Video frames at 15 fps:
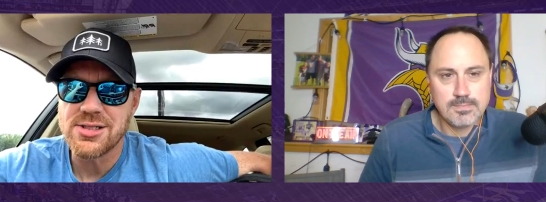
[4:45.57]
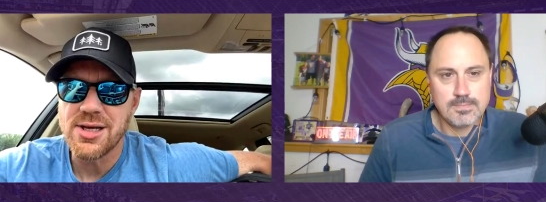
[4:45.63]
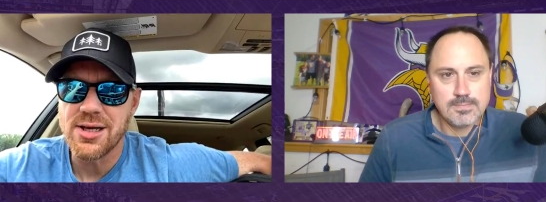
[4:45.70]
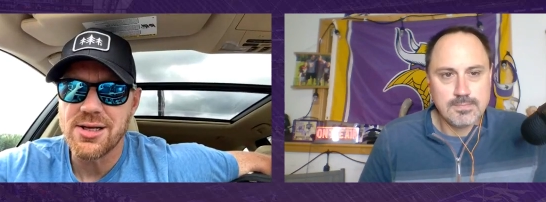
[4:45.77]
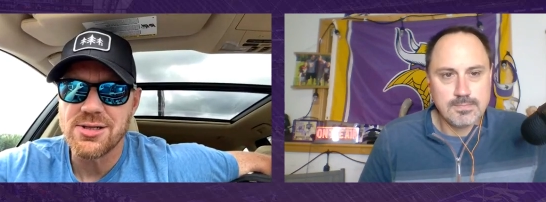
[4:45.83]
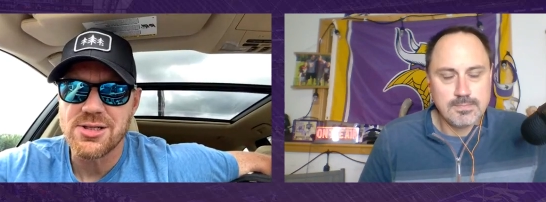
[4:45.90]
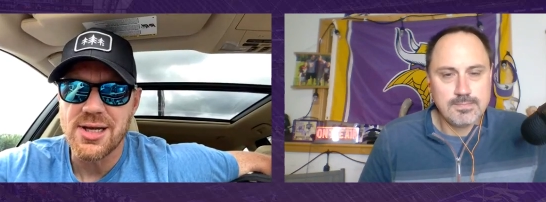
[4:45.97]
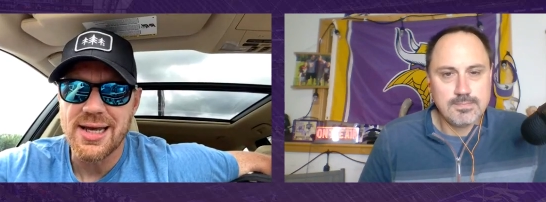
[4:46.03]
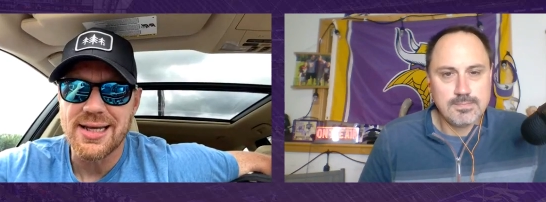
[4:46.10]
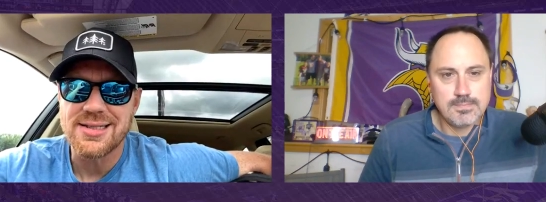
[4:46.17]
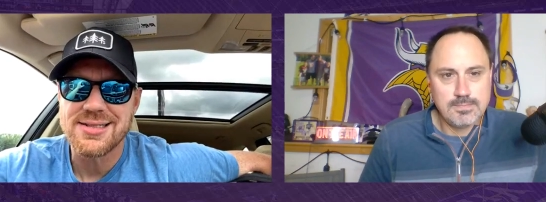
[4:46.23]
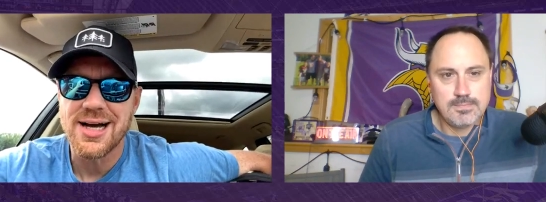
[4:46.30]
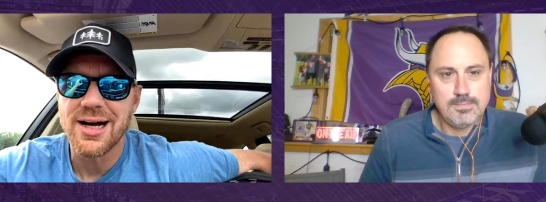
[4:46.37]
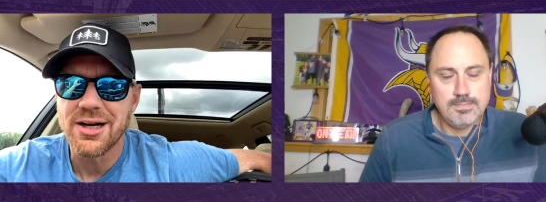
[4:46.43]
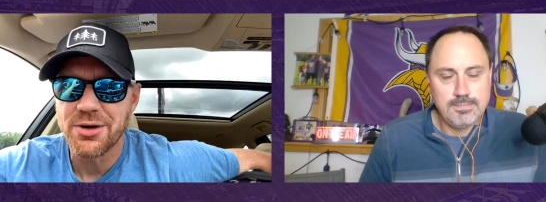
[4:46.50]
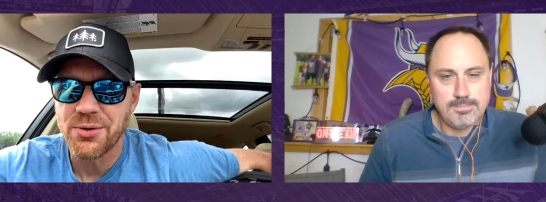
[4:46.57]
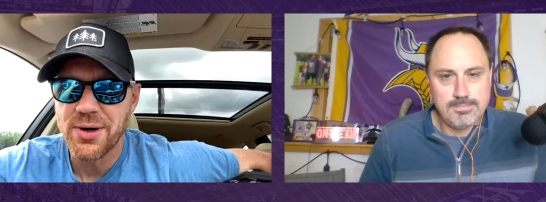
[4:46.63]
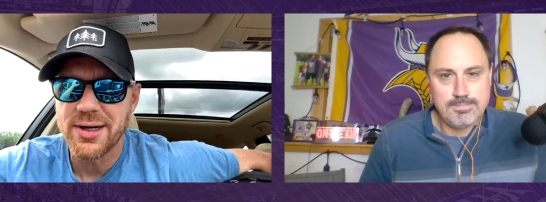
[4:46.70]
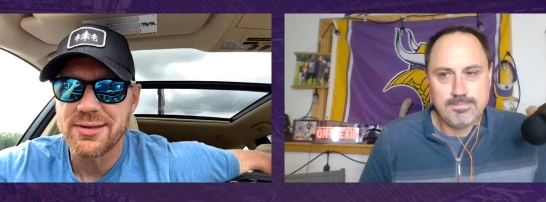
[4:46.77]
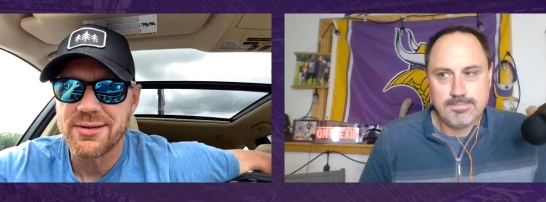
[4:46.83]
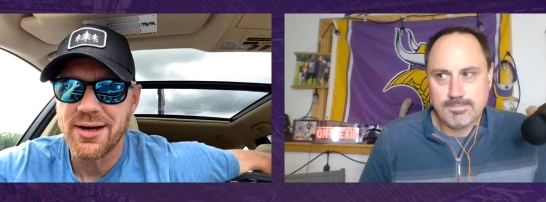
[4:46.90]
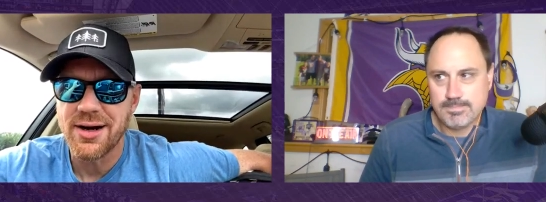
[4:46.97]
Speaker 1: says a ton
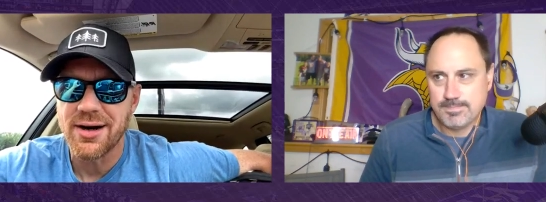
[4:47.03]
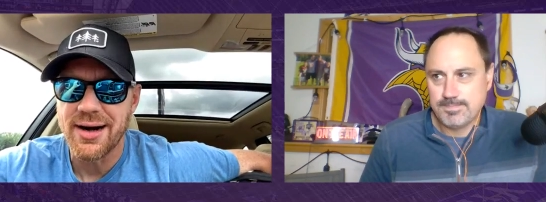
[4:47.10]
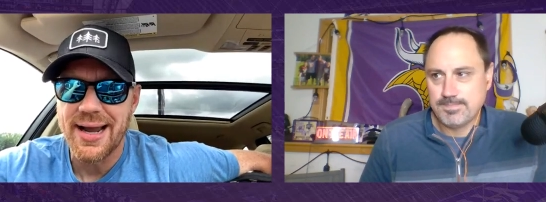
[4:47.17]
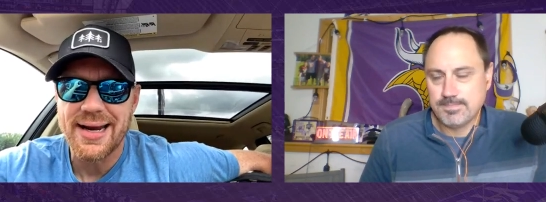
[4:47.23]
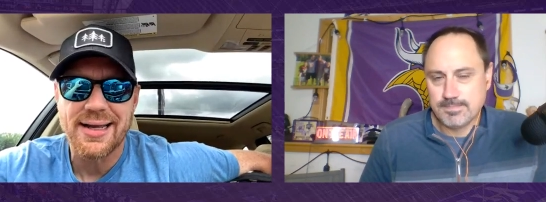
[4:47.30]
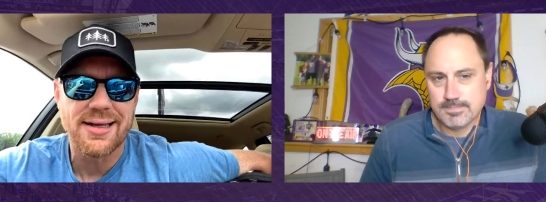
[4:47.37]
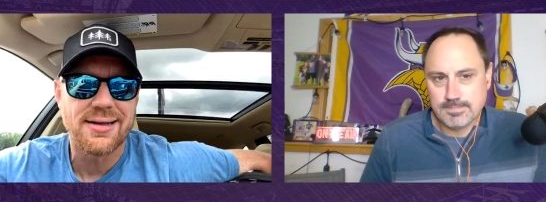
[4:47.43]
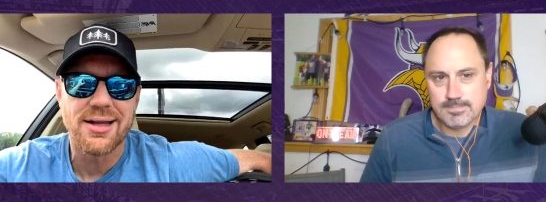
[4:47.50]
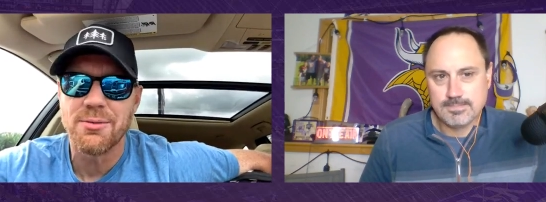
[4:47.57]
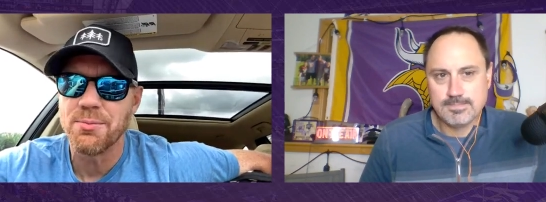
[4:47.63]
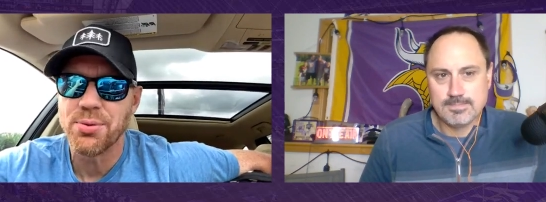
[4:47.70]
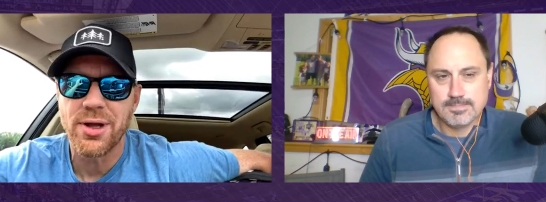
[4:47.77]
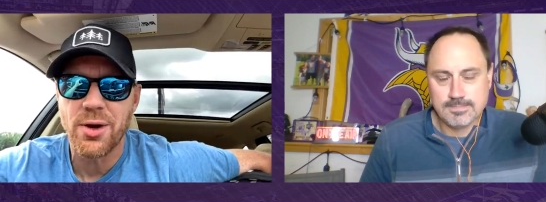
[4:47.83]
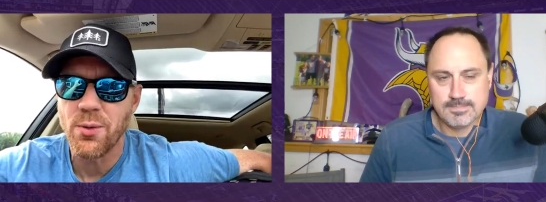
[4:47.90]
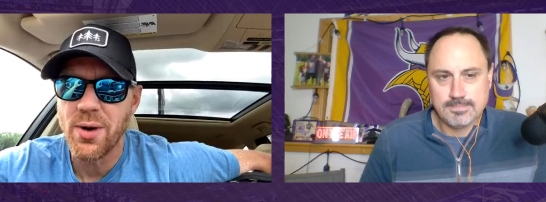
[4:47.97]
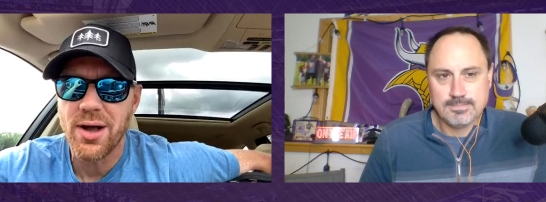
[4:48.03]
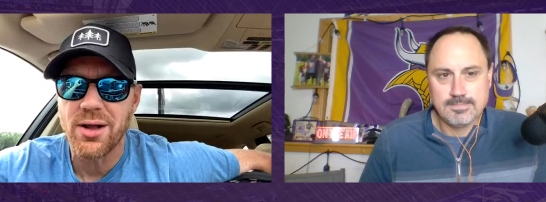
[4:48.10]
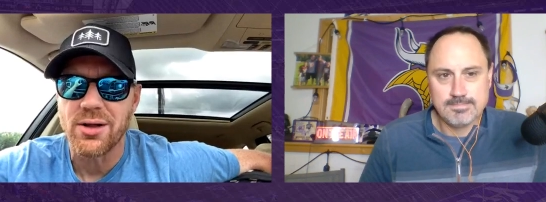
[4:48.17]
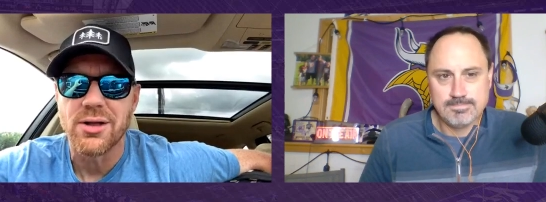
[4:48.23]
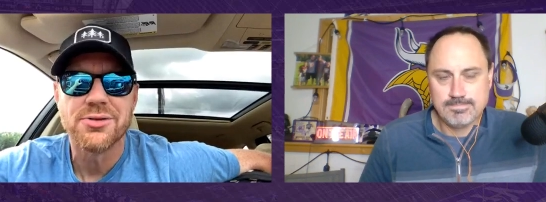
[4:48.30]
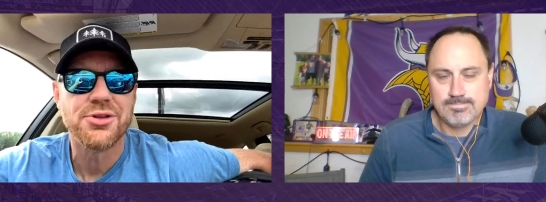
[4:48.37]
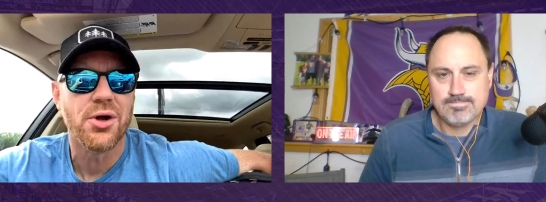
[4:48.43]
right there, and he didn't play
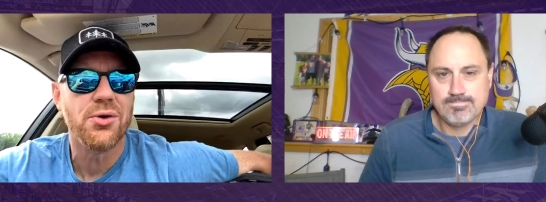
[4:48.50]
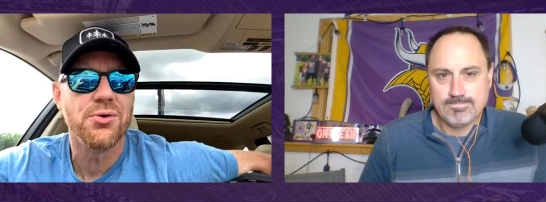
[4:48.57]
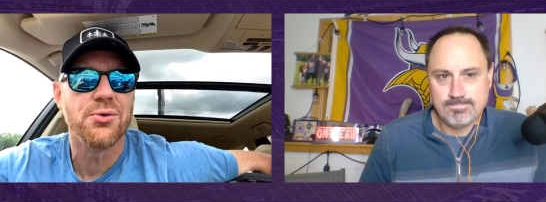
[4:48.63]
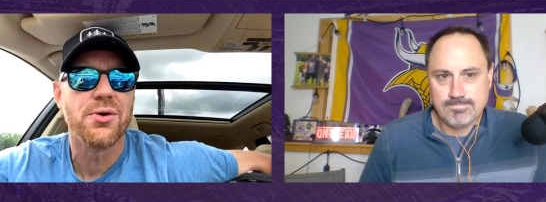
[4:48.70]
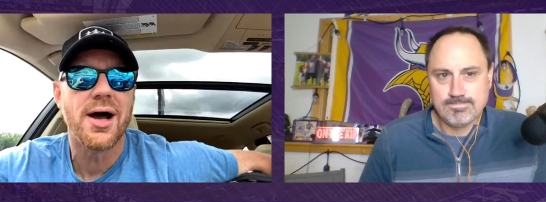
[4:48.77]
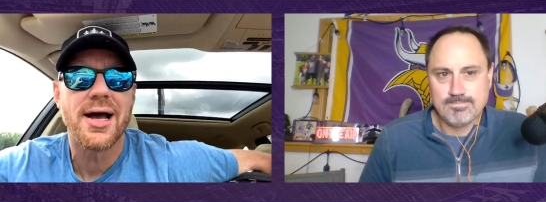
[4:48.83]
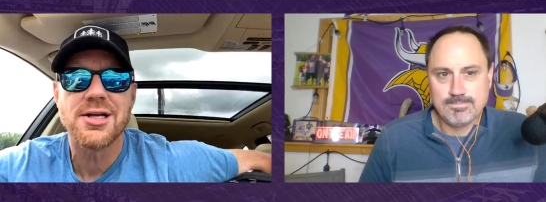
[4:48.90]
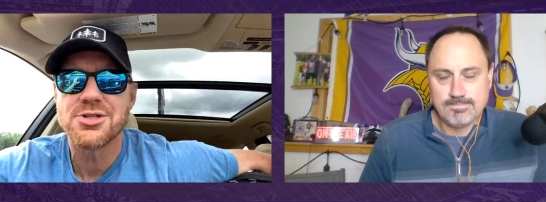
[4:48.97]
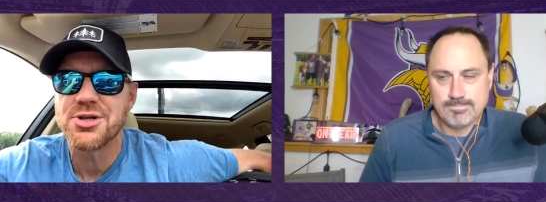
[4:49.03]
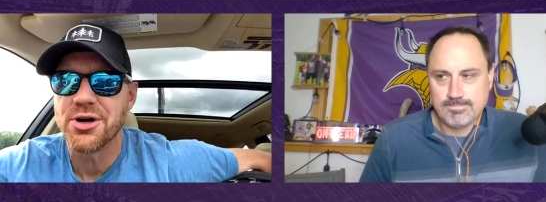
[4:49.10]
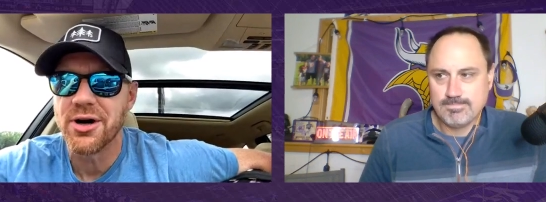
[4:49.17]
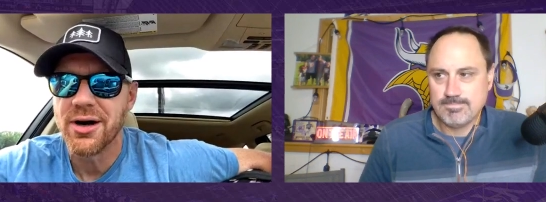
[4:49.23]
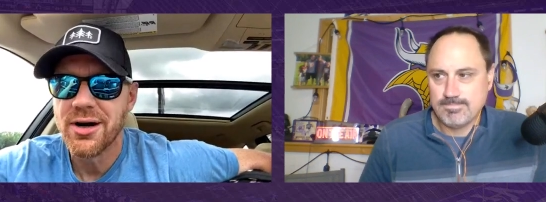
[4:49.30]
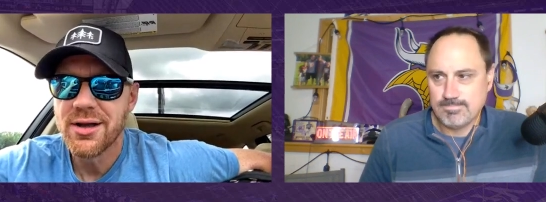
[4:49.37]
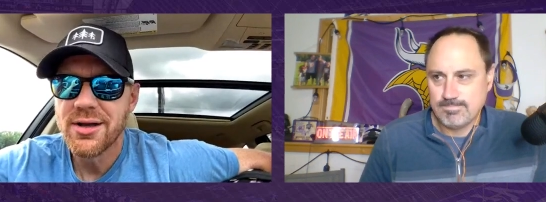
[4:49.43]
well. Dalton Risner,